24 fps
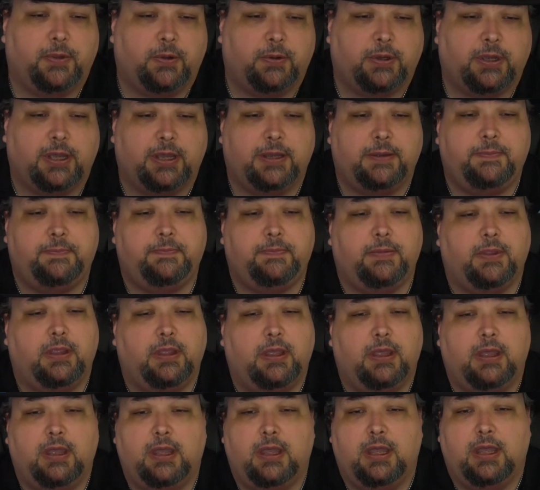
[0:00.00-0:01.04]
Okay?
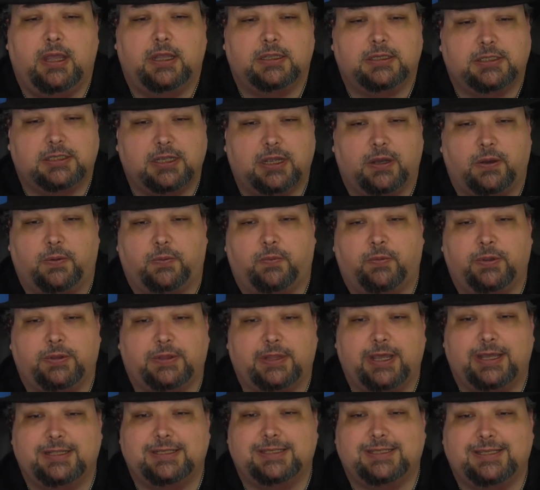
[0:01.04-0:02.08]
So, with
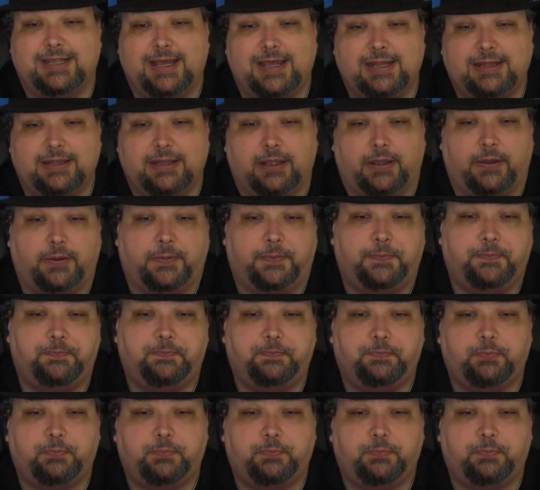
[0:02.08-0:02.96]
that said, though,